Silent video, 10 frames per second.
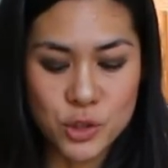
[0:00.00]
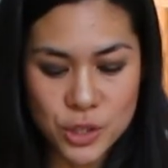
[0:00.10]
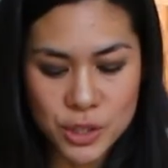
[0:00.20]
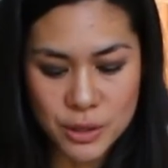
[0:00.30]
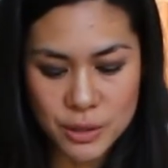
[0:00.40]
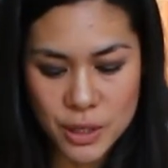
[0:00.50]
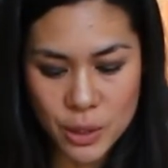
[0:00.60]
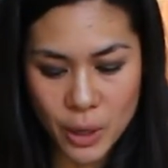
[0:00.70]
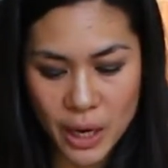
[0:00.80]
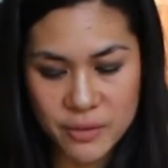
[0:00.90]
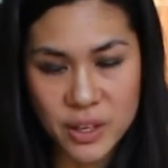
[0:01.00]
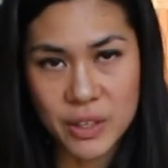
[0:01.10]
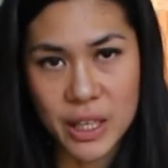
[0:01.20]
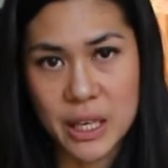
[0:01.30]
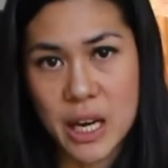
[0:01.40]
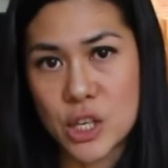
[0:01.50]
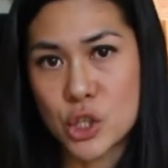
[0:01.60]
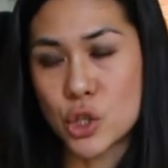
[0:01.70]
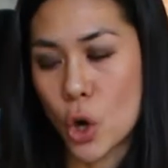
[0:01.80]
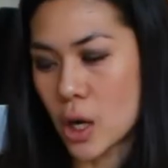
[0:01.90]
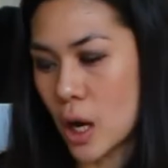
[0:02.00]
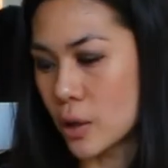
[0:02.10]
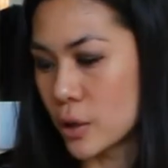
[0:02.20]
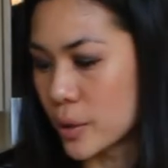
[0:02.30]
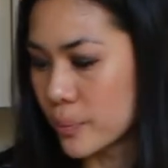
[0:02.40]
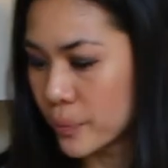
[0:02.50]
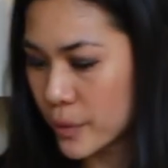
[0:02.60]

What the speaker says: just to kind of give it like a nice dark color.